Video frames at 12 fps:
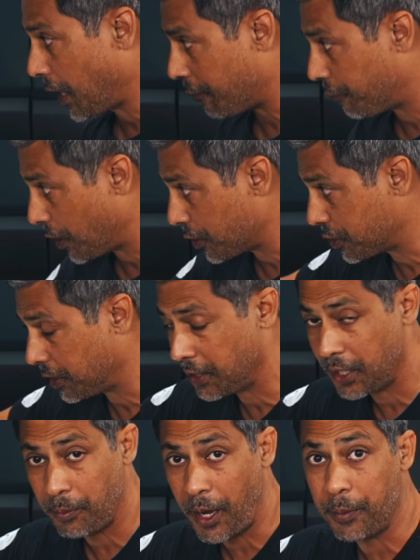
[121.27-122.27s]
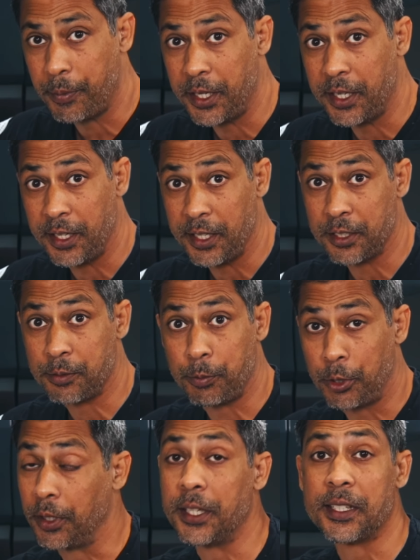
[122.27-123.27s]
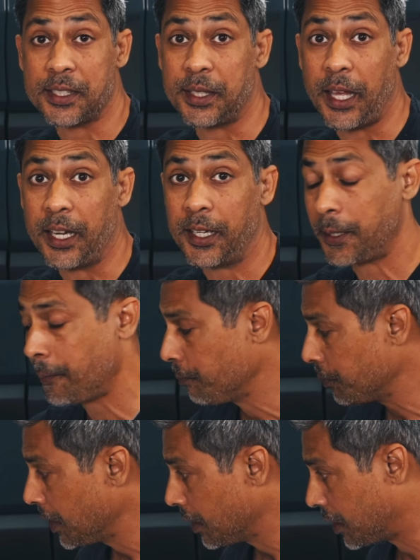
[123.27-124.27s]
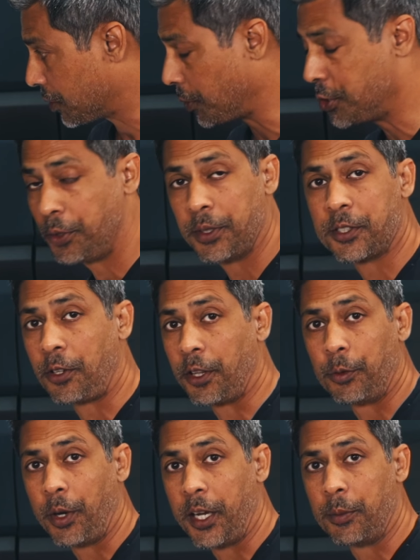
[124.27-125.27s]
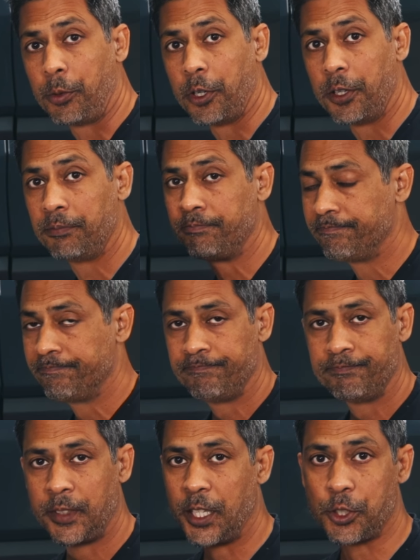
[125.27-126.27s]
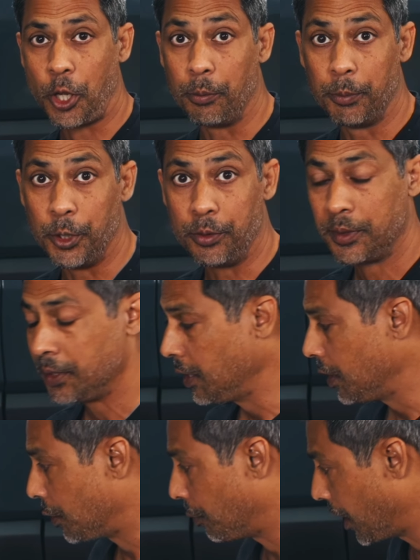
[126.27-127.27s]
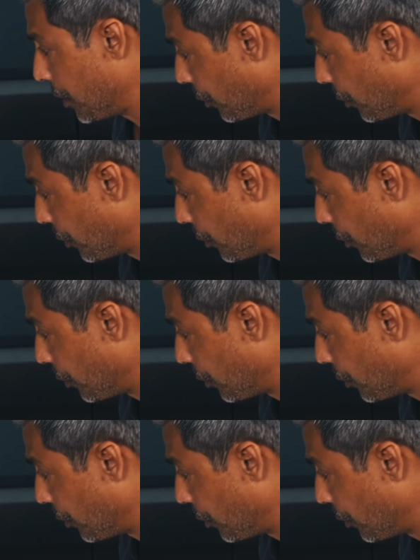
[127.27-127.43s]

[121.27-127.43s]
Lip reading: that function, in my opinion, is purely aesthetic. Because once you install the running board, it's all moot. The running